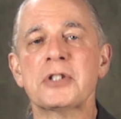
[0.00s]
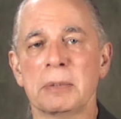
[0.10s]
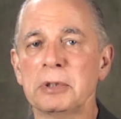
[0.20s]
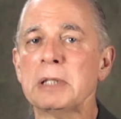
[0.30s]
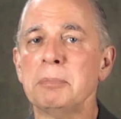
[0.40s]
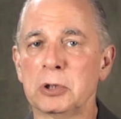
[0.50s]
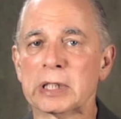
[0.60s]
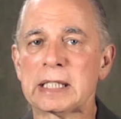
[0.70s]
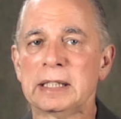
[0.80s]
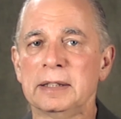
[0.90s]
Simply
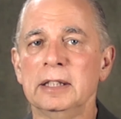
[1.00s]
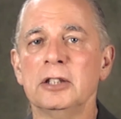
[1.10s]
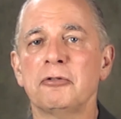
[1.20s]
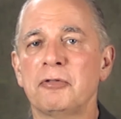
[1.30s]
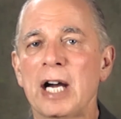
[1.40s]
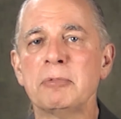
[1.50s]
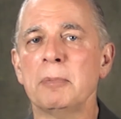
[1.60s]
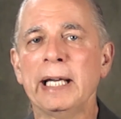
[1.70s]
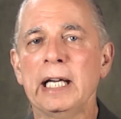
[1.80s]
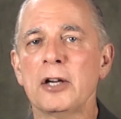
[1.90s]
put,
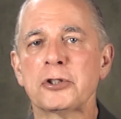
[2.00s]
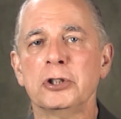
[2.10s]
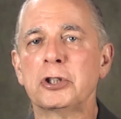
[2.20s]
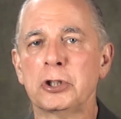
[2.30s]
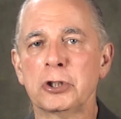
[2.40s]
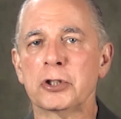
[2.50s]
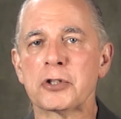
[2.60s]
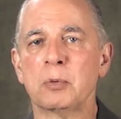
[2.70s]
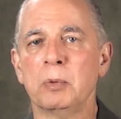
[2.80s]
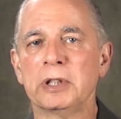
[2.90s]
fibromyalgia
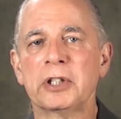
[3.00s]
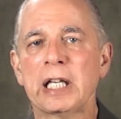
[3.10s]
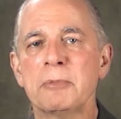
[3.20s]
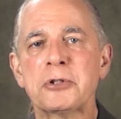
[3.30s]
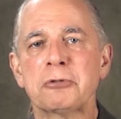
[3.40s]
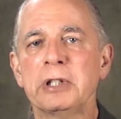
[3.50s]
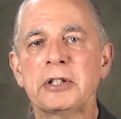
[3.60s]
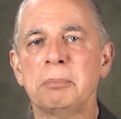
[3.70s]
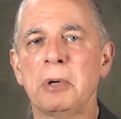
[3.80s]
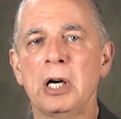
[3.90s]
occurs when the chemistry of
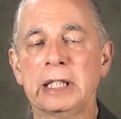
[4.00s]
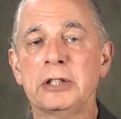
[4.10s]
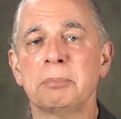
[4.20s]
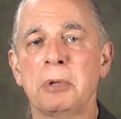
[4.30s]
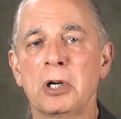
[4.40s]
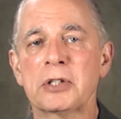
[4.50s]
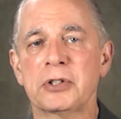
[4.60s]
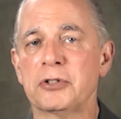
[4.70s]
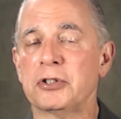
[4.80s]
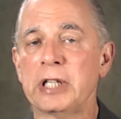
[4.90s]
the body departs
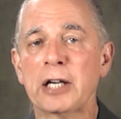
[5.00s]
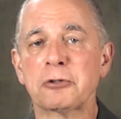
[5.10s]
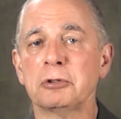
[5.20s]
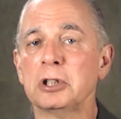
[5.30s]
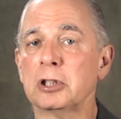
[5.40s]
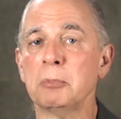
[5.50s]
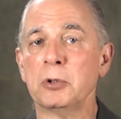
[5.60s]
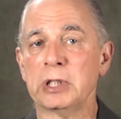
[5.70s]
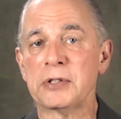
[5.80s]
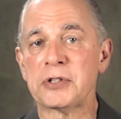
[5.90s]
its natural
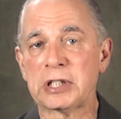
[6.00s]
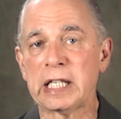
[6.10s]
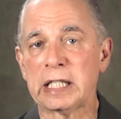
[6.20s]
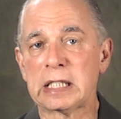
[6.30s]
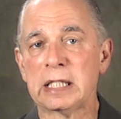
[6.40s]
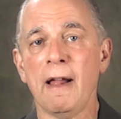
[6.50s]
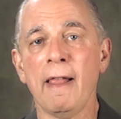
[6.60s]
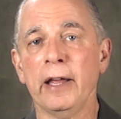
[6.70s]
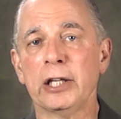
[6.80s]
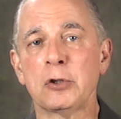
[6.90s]
harmonious state
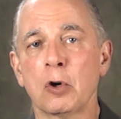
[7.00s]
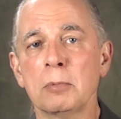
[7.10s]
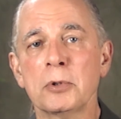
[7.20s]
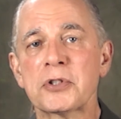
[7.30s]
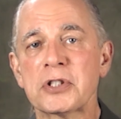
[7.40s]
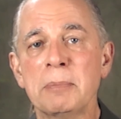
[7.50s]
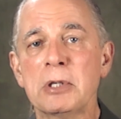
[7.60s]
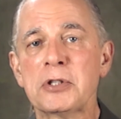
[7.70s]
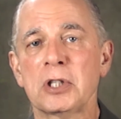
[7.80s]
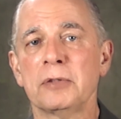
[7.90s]
and normal
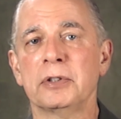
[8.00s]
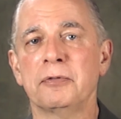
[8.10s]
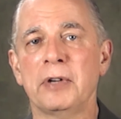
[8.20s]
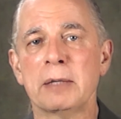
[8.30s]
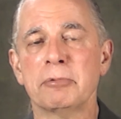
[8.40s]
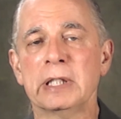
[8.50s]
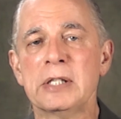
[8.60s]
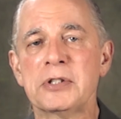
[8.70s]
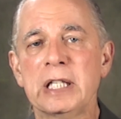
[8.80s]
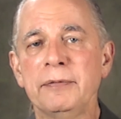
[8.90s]
semi-solvent fibrin
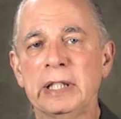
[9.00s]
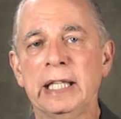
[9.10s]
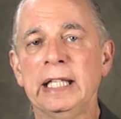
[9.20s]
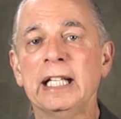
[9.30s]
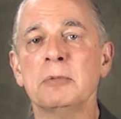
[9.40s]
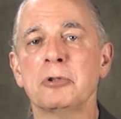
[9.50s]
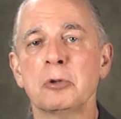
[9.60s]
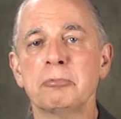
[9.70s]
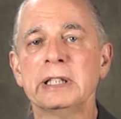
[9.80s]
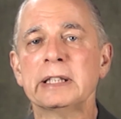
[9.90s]
is given an
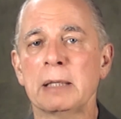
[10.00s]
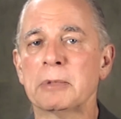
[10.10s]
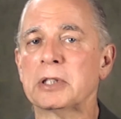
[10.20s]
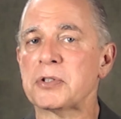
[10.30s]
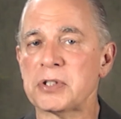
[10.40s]
inappropriate chemical